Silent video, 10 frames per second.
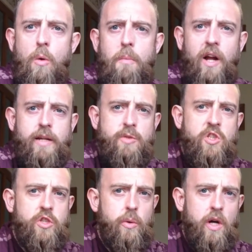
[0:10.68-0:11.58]
Hello, my name's
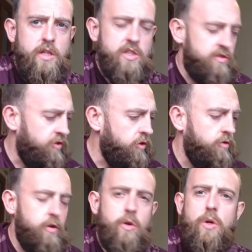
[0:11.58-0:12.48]
Stuart. This is Food
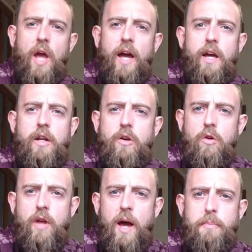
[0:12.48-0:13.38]
Review UK and
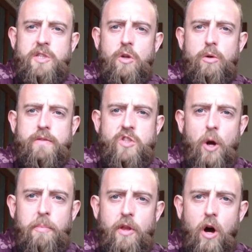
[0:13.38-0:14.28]
another episode of
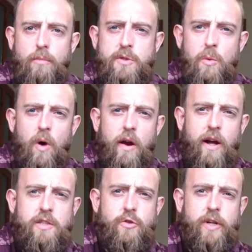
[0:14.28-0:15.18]
Top of the Hops where
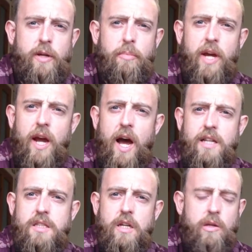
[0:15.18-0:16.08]
I drink beer
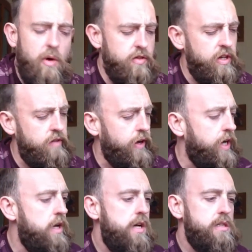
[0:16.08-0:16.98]
and tell you what I think of it.